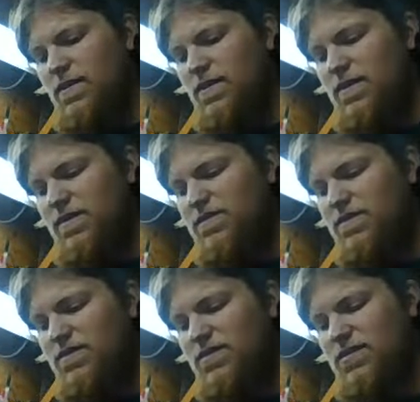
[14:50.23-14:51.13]
it's
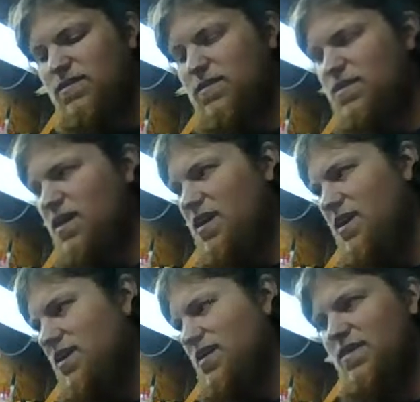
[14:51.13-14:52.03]
just so
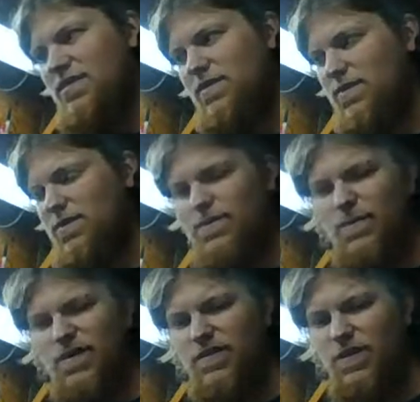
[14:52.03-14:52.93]
sad that some of these
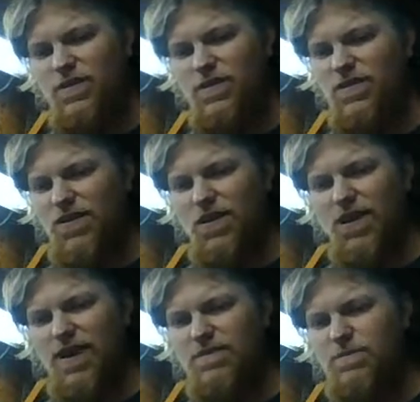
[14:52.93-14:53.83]
people have to go through these
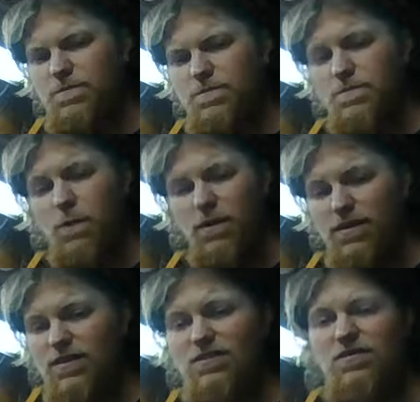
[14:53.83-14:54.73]
long ass,
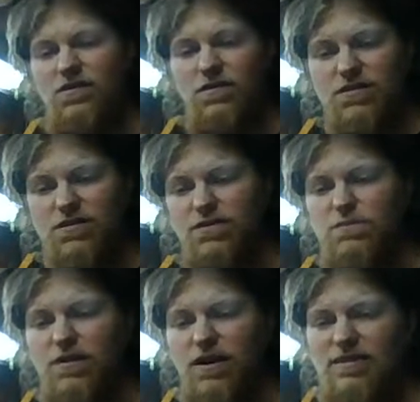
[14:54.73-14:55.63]
pointless, useless
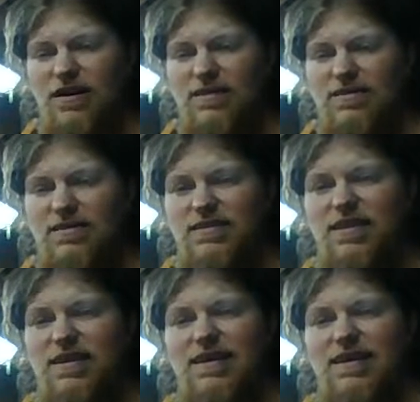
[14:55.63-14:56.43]
processes